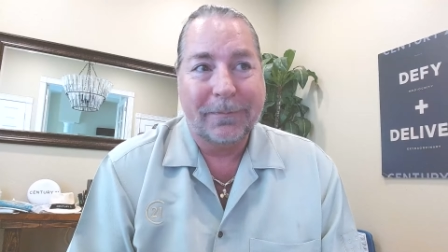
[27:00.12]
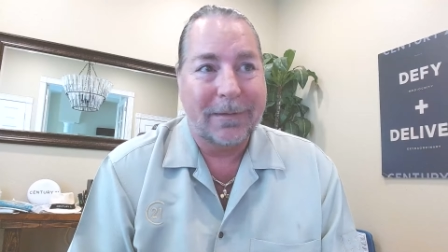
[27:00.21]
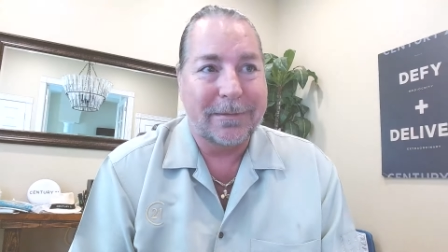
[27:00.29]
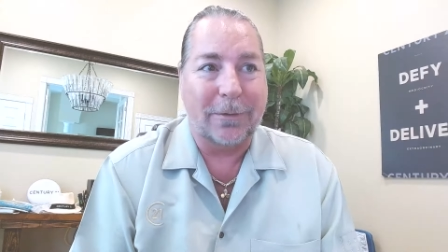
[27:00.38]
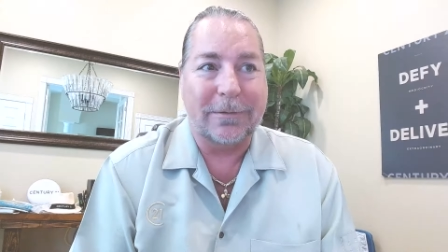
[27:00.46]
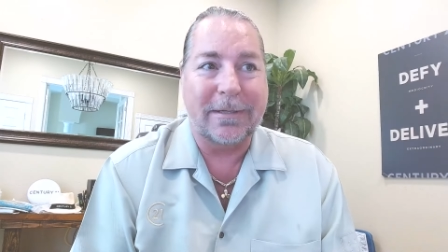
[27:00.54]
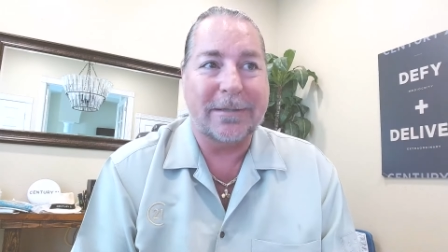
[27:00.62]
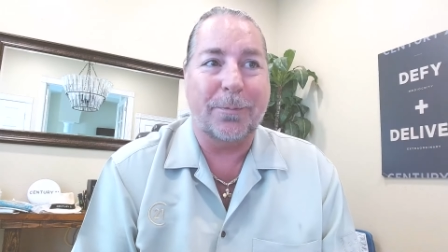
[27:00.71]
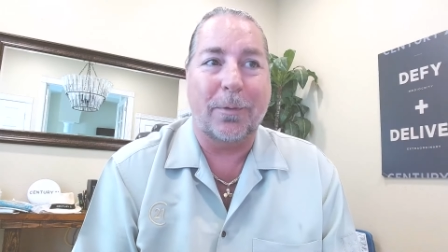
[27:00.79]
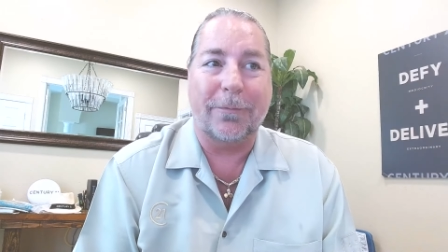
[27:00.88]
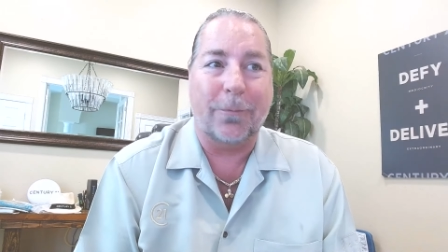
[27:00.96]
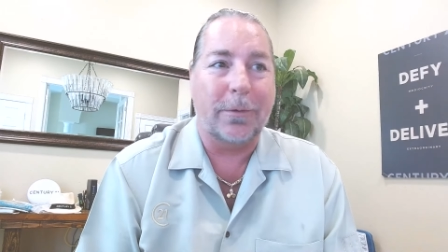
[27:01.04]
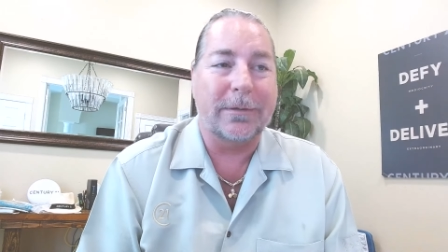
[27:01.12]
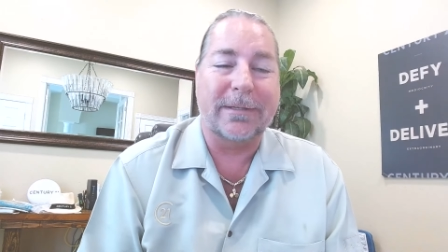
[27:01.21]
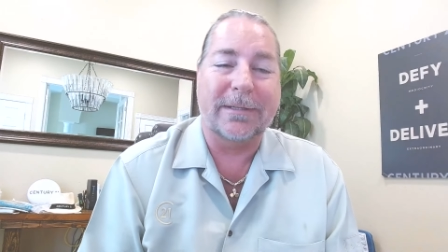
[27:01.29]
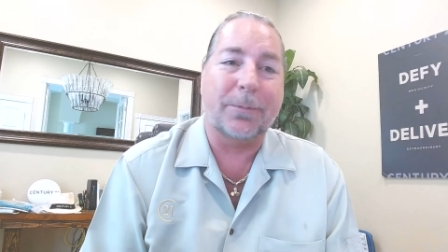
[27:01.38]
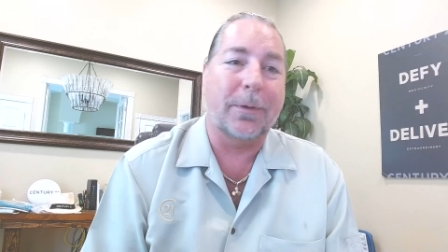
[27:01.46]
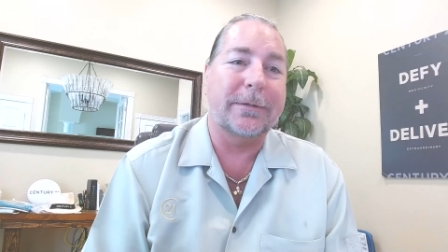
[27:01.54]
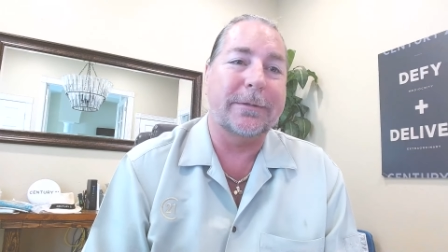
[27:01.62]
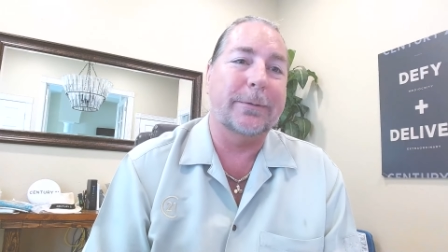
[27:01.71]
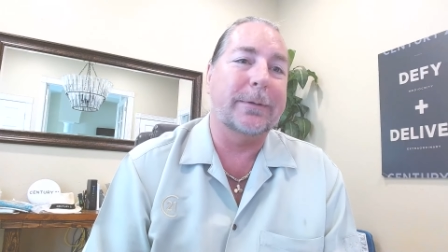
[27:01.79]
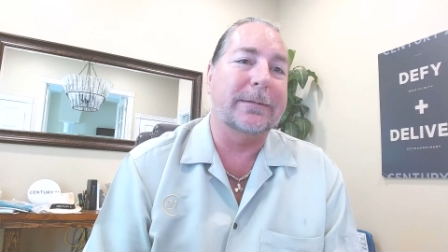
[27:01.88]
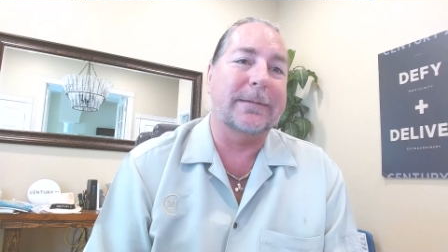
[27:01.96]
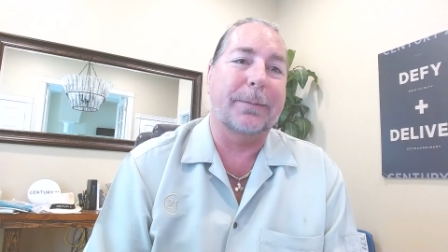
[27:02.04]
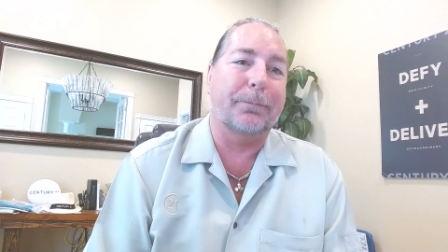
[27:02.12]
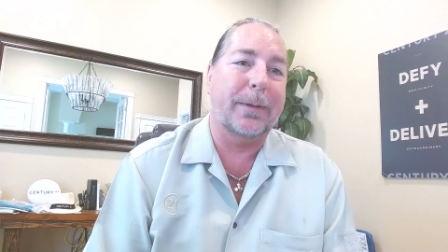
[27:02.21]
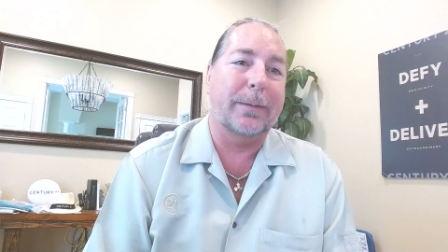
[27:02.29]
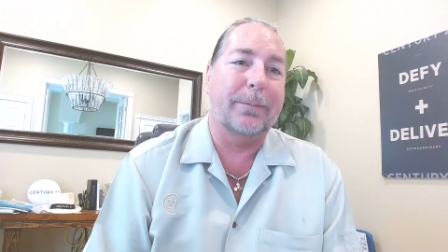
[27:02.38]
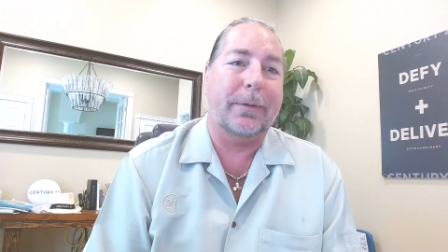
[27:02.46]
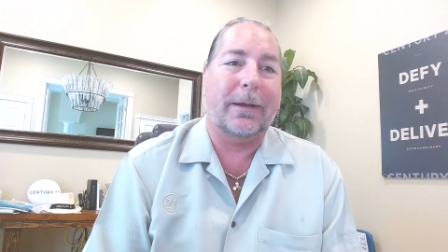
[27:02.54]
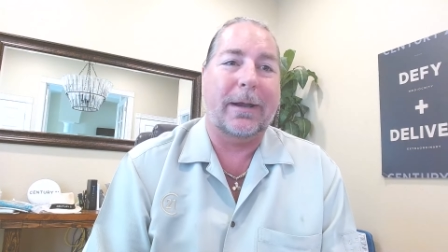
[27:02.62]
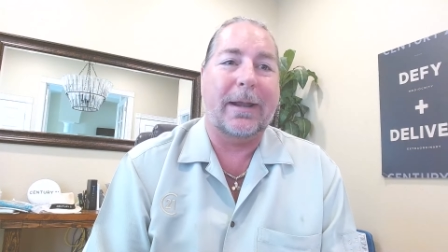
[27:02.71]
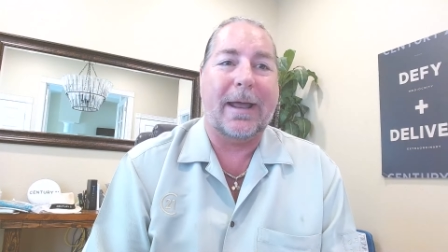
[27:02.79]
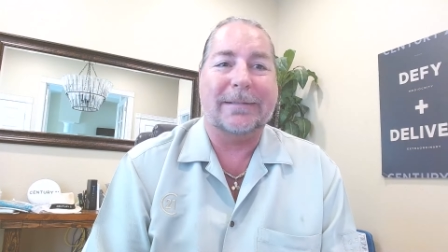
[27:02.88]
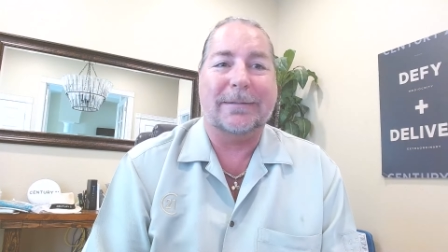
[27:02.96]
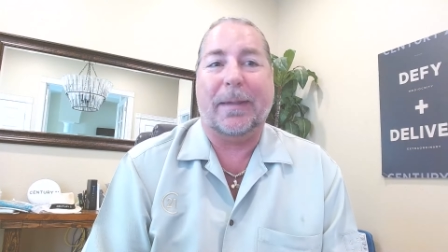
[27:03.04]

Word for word: So six point four to six point two is a pimple and a gnat's